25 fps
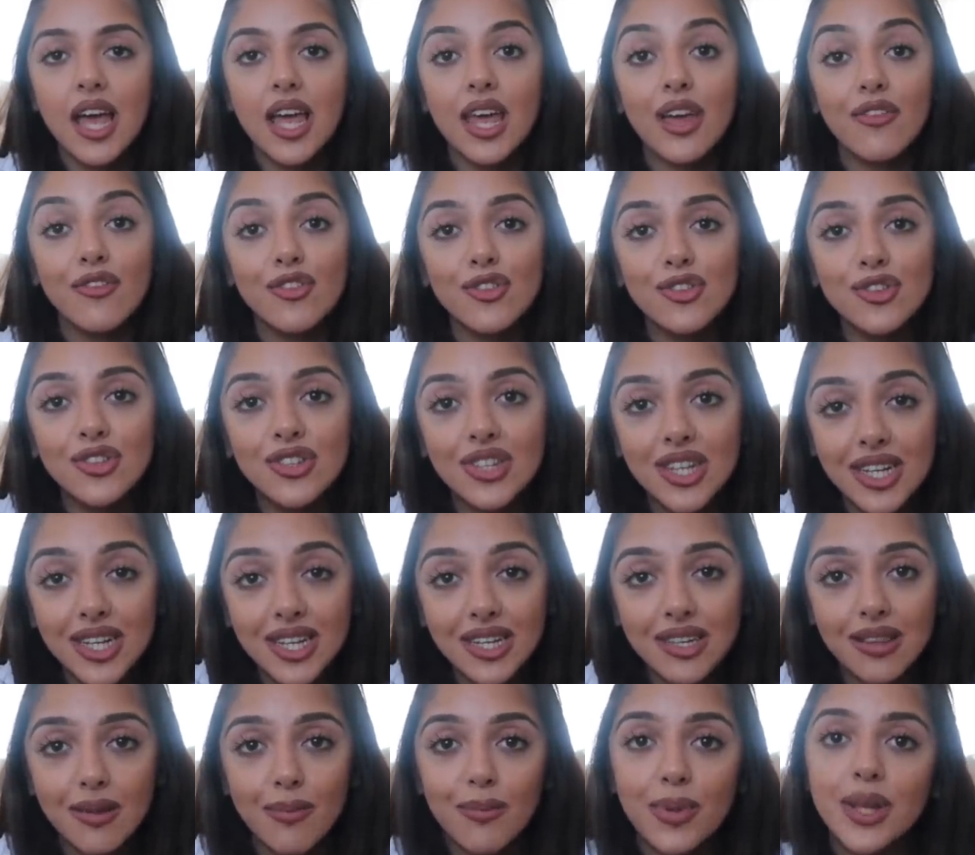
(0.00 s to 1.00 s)
If you
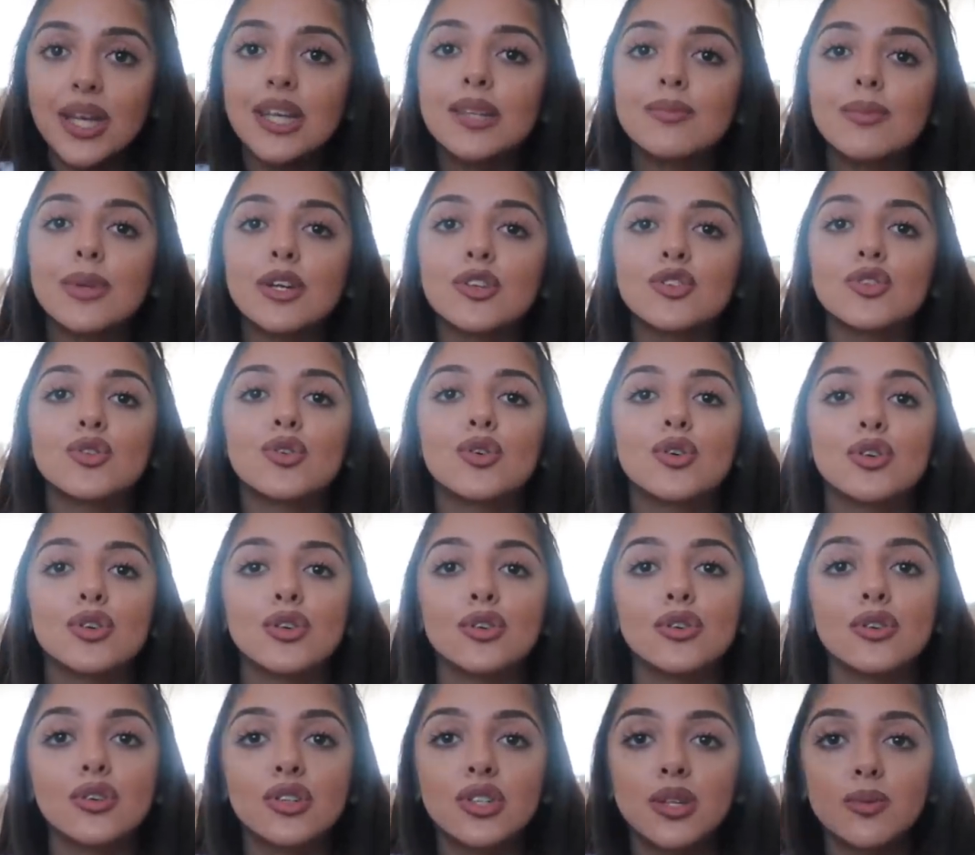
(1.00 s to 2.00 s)
did, then please make sure
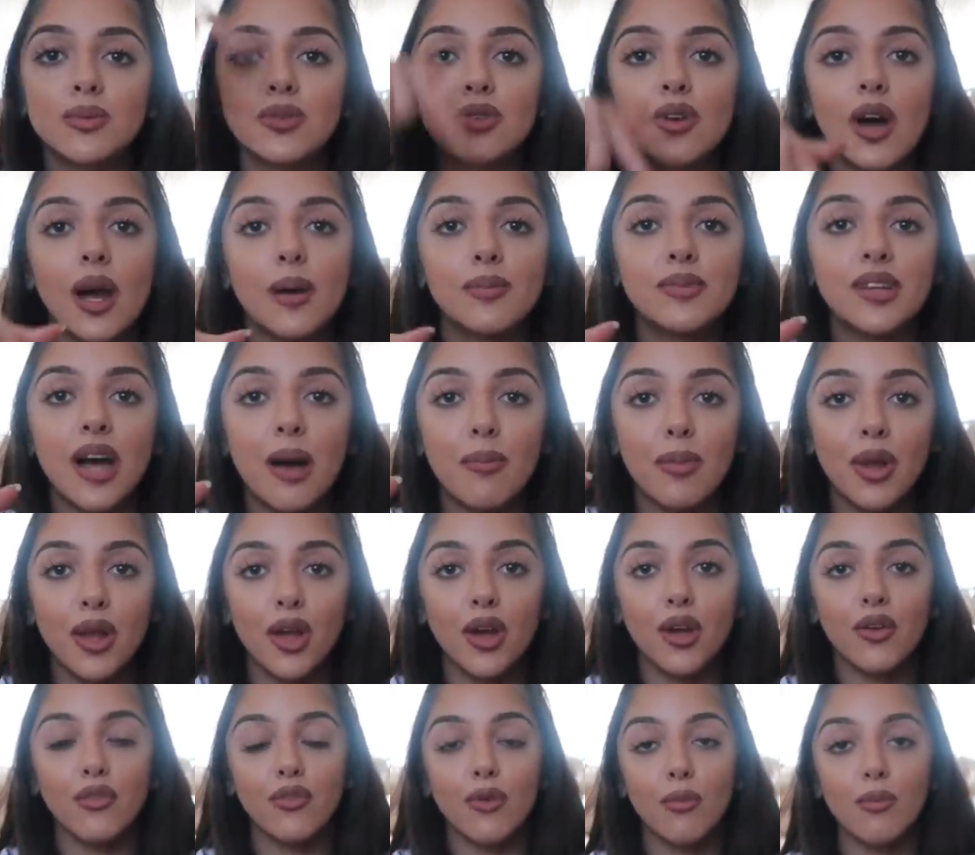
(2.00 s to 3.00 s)
you subscribe down
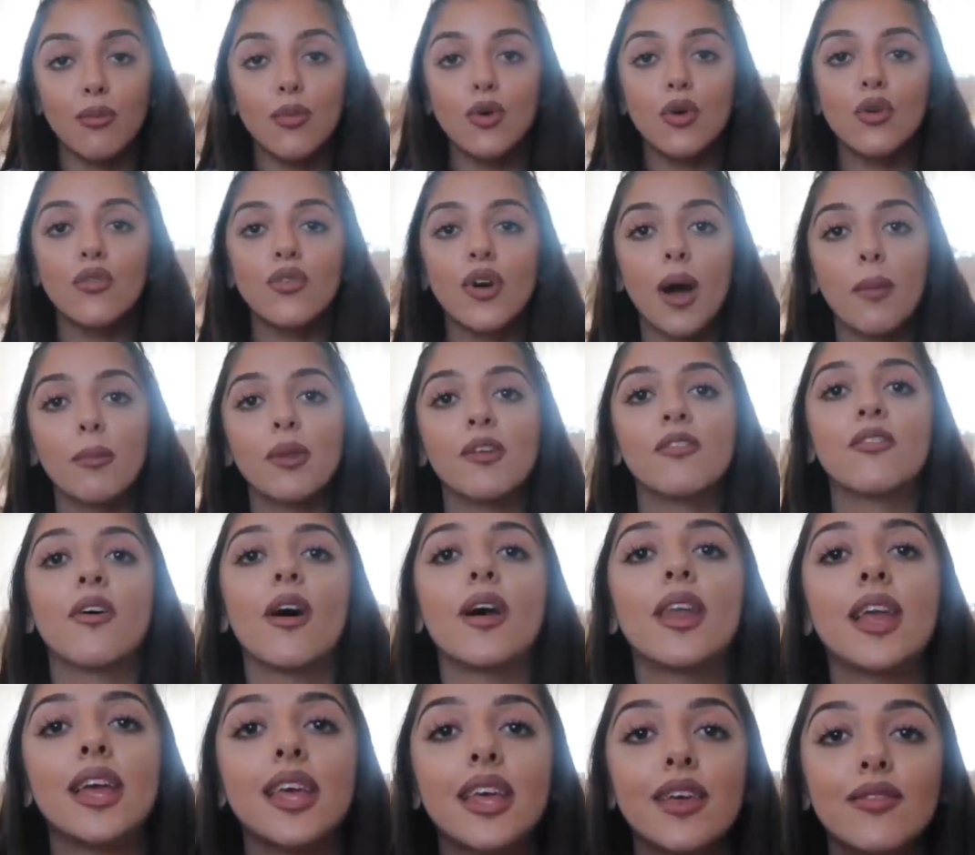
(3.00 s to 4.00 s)
below for more family
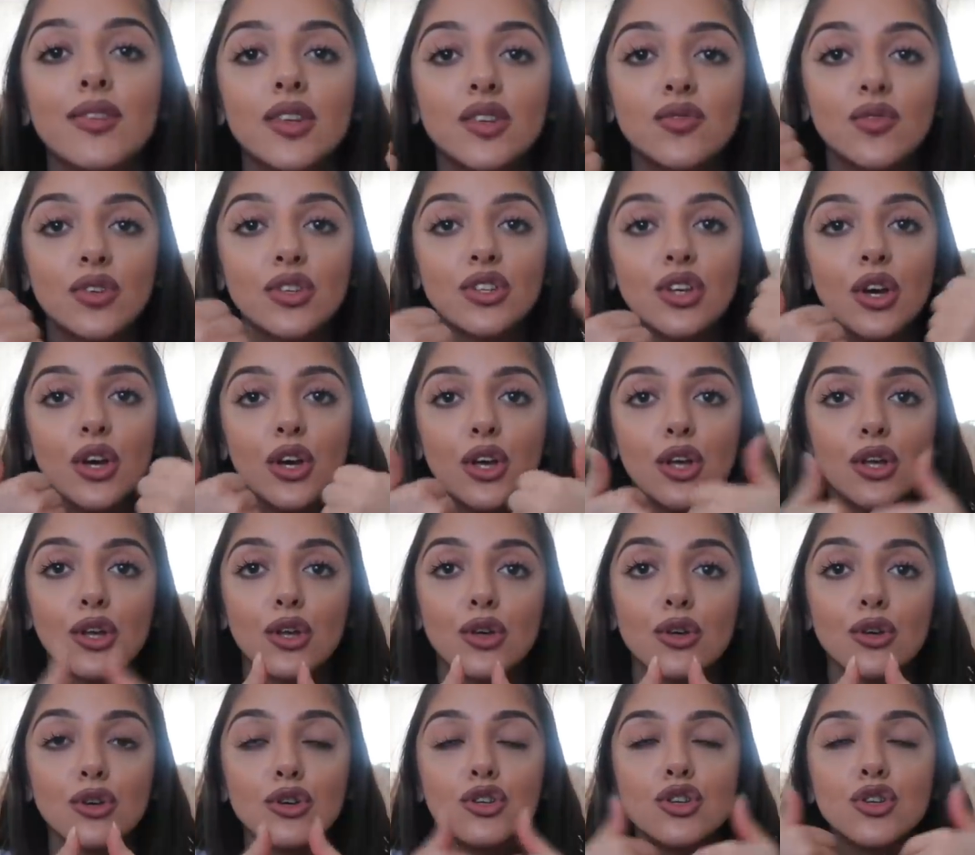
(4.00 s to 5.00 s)
fun and give this video a
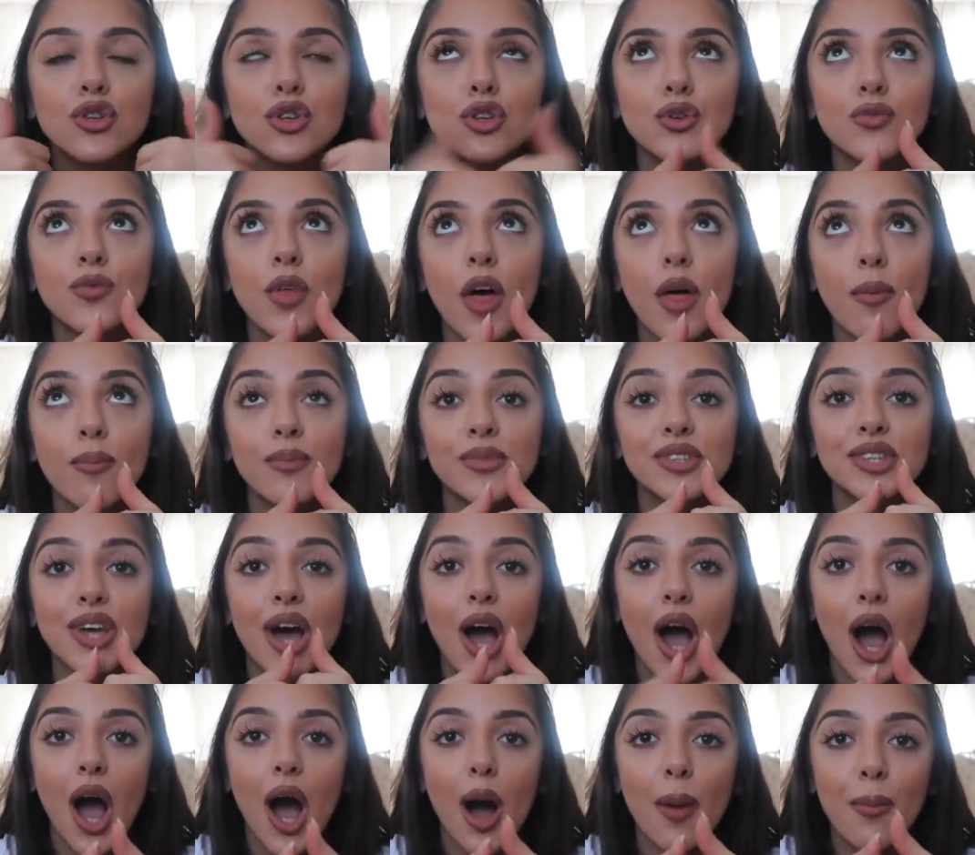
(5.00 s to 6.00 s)
huge thumbs
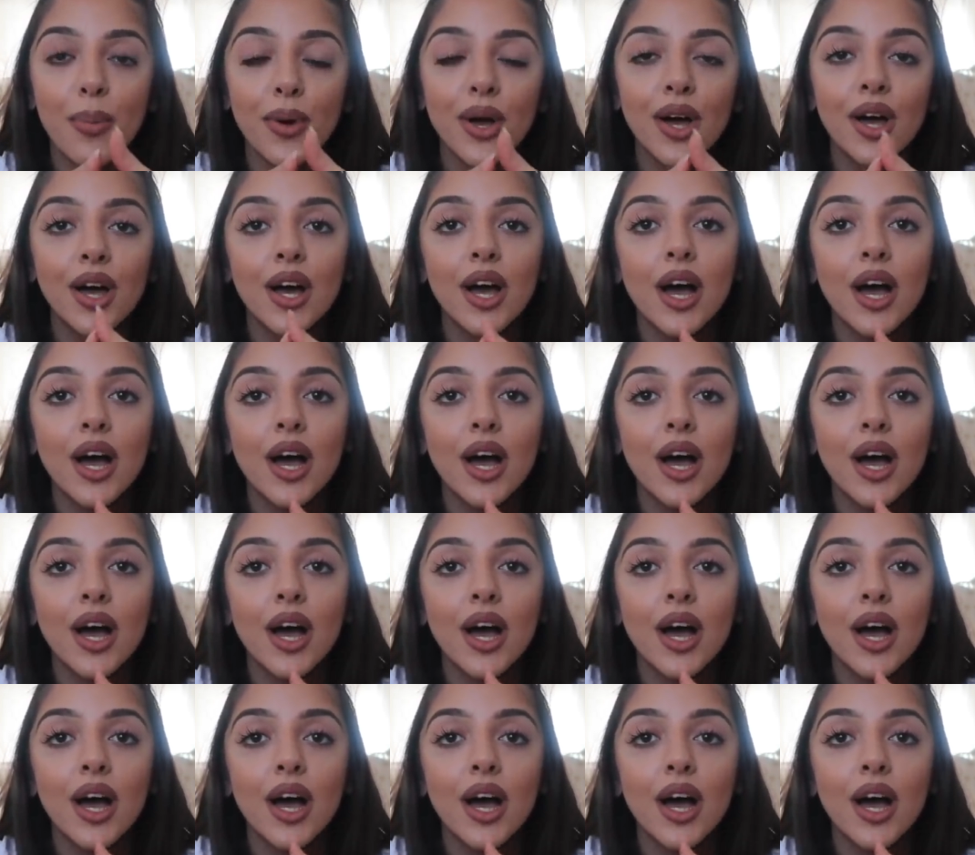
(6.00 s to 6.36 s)
up.